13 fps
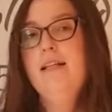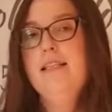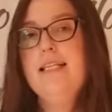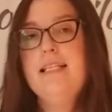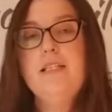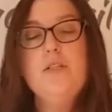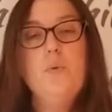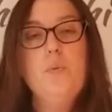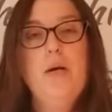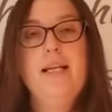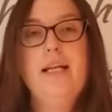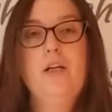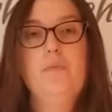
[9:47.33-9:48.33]
This is a
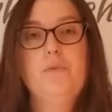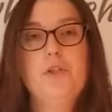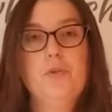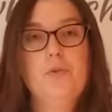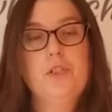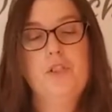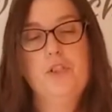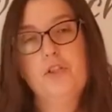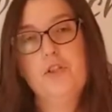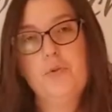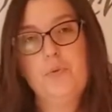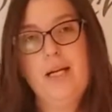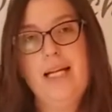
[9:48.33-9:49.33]
way to help children learn
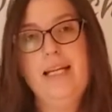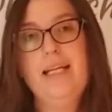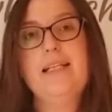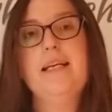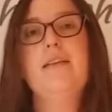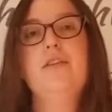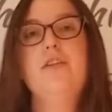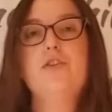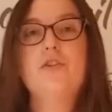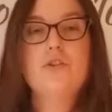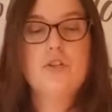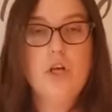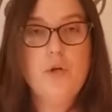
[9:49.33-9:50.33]
to write that
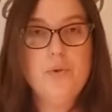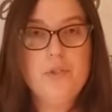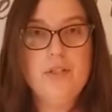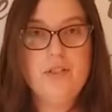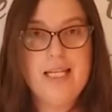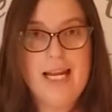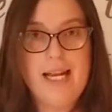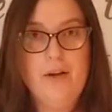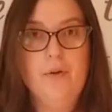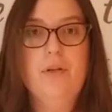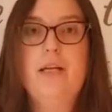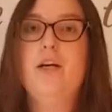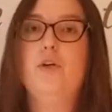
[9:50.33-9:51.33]
slows it down,